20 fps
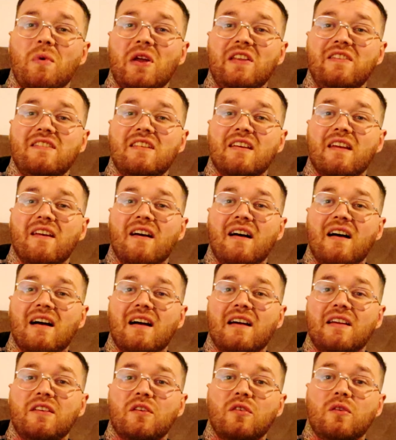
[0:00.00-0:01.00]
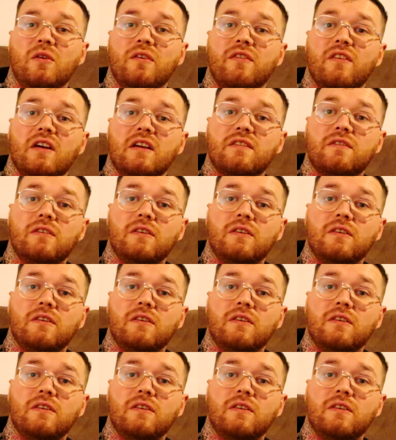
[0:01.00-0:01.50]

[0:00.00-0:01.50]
into that. I don't know if that's